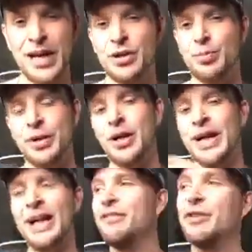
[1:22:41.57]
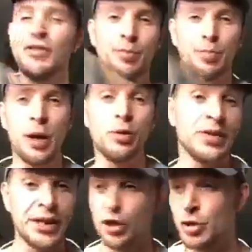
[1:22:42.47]
and you'll put it on every other
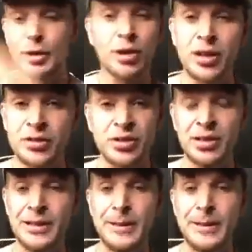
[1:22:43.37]
bloke that you come across,